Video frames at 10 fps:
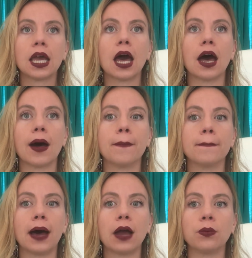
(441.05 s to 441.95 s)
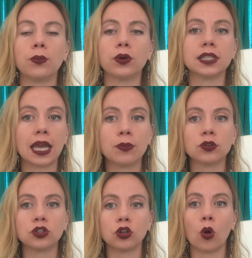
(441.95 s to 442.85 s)
I was
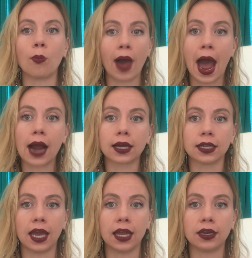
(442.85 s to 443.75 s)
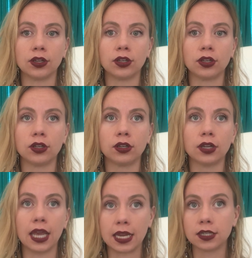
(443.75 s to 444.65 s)
able to go back and
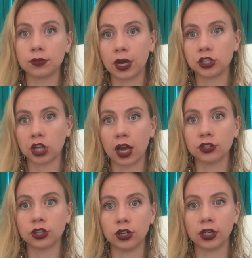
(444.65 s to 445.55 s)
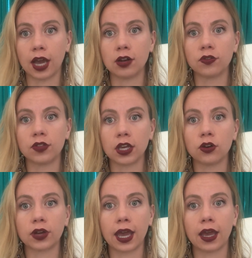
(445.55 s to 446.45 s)
into my childhood and kind of think,
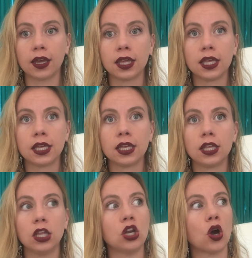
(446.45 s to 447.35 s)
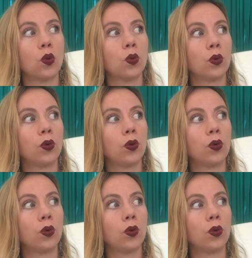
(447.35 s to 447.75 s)
okay, you know,